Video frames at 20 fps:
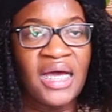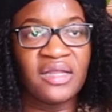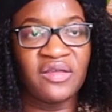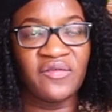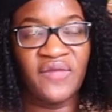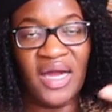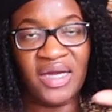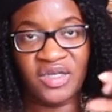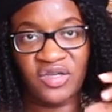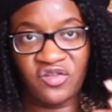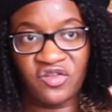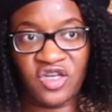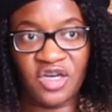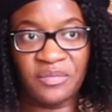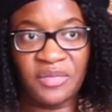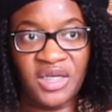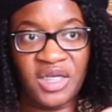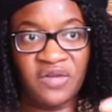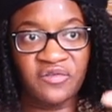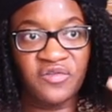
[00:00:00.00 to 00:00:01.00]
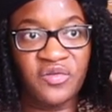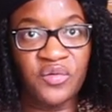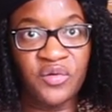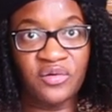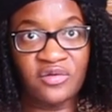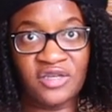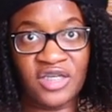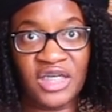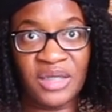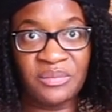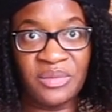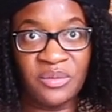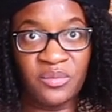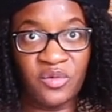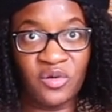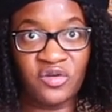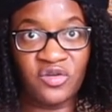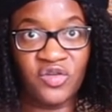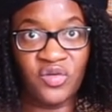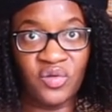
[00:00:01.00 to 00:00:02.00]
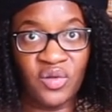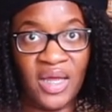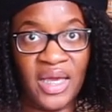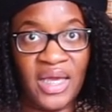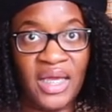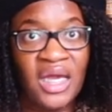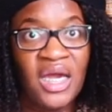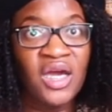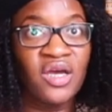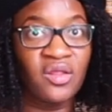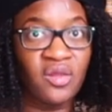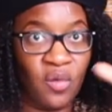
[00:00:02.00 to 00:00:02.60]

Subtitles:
the factions are going to be different, where it's going to be more so like